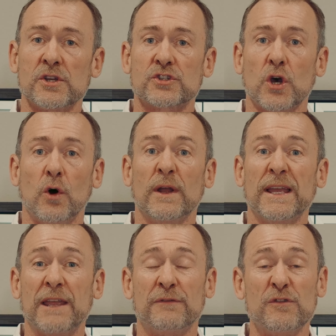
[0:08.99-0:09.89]
So,
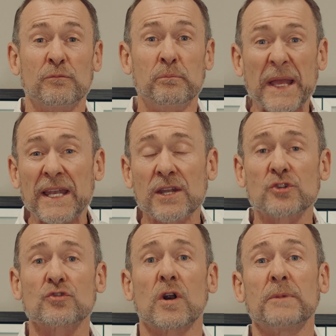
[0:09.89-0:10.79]
if you've been in
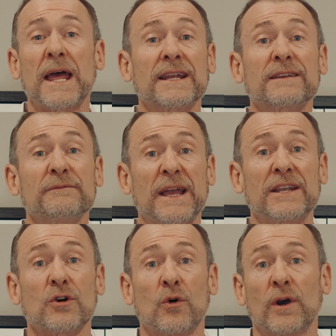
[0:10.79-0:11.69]
a traumatic
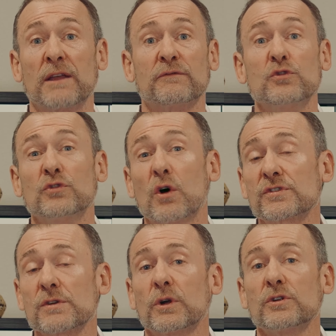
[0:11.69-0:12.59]
event or if you know
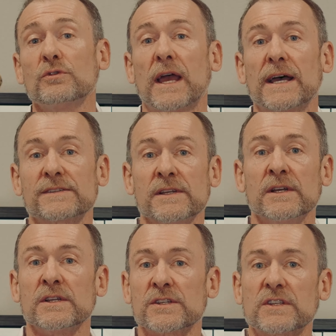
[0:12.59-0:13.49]
someone who has,
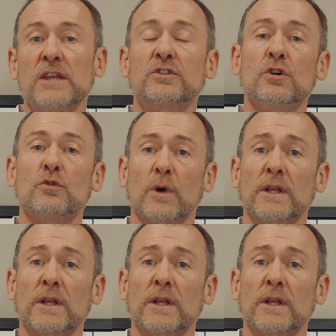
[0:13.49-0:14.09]
stay tuned.